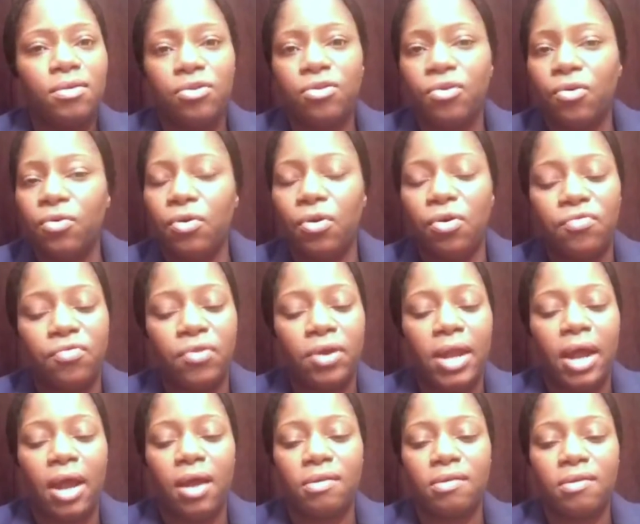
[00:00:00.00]
Don't
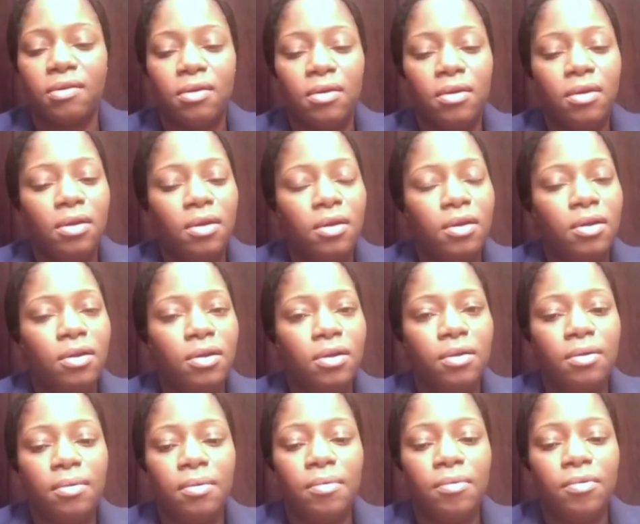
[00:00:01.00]
overreact.
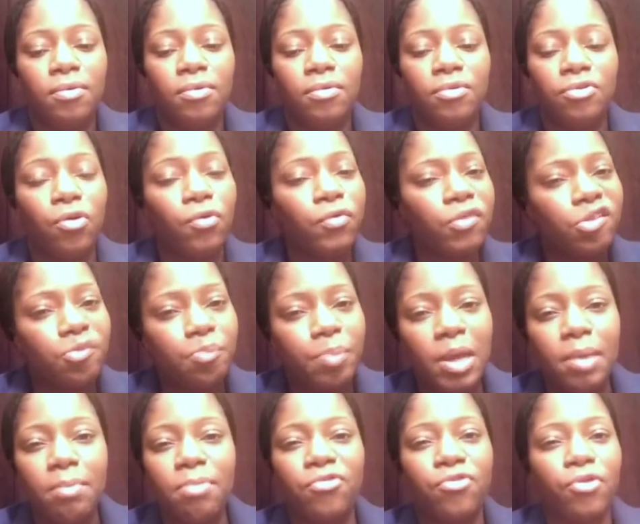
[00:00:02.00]
Don't
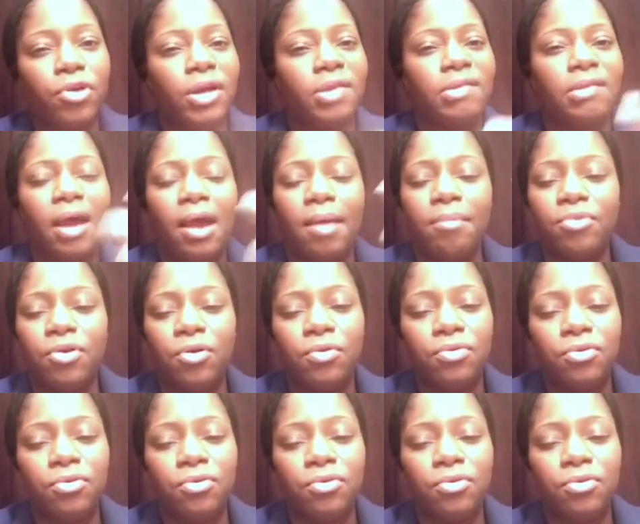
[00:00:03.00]
speak before your time. Don't